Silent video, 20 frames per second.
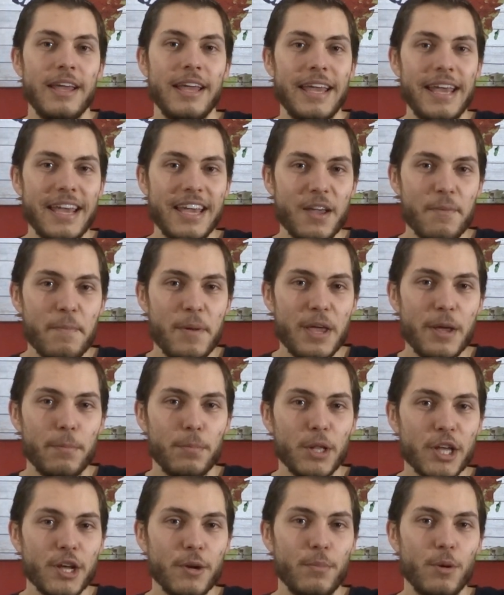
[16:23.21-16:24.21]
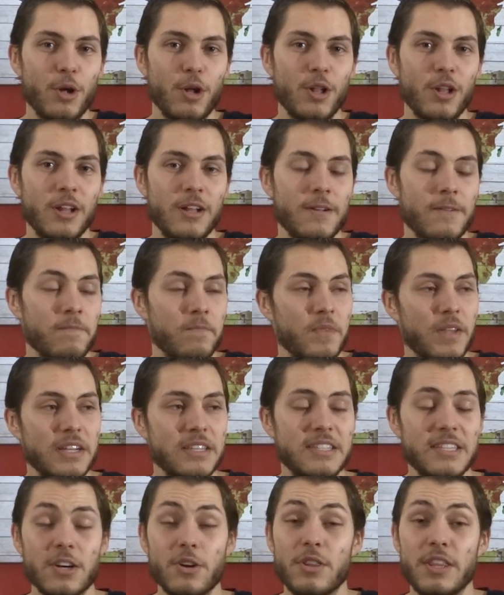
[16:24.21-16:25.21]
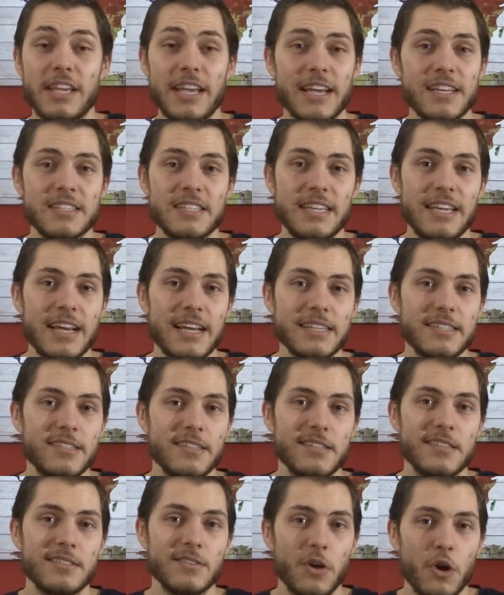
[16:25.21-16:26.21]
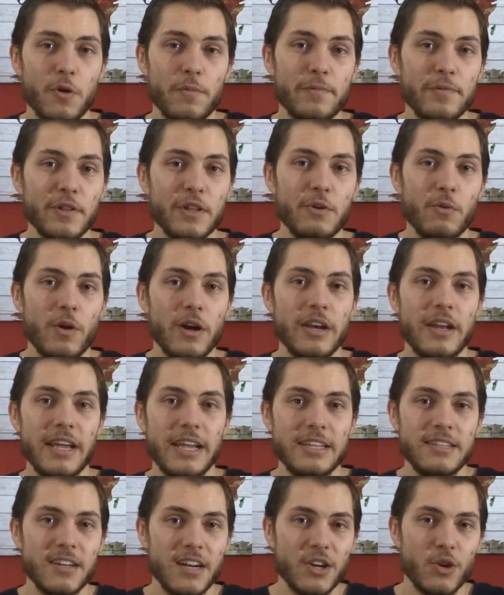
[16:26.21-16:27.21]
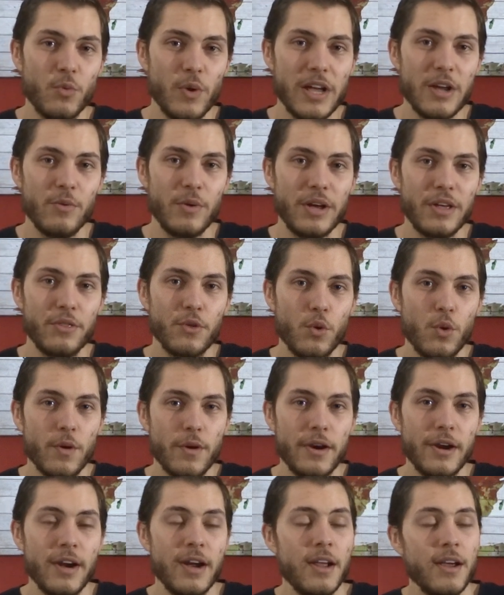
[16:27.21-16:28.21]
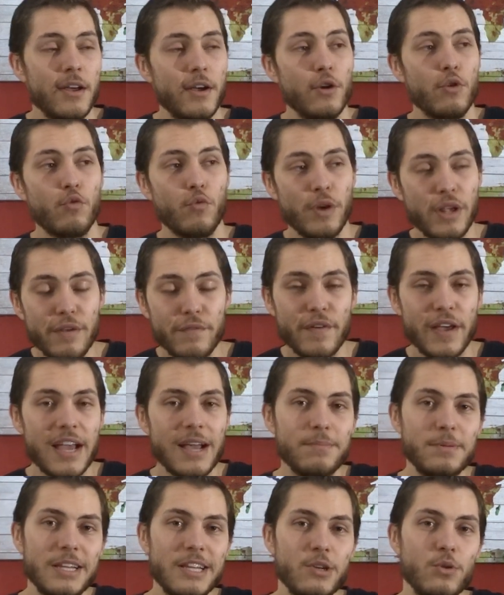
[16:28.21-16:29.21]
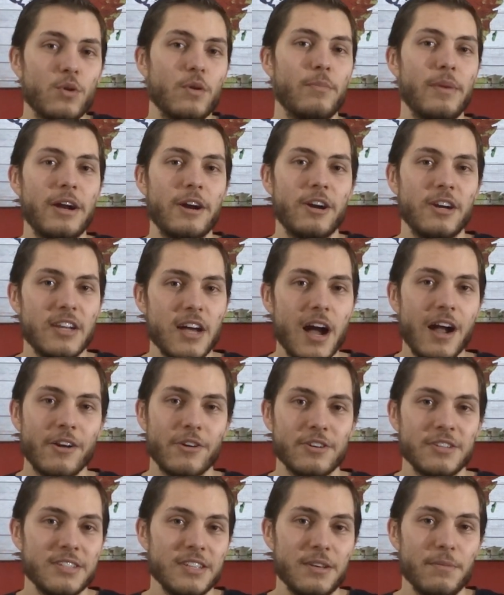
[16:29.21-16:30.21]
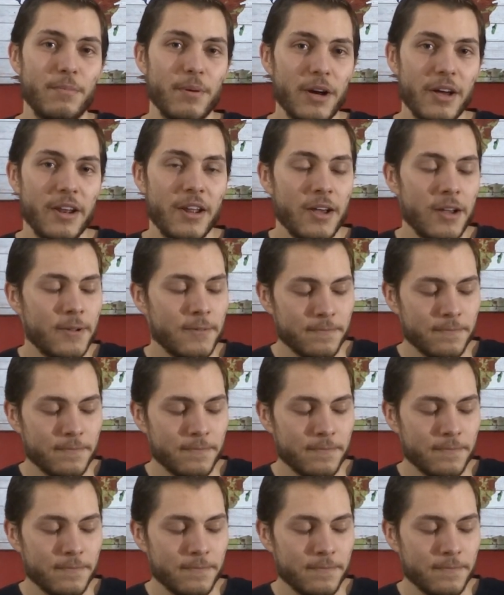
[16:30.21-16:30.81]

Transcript: It can be applicable until the SES is hopefully one day done away with or revamped into a meritocracy. But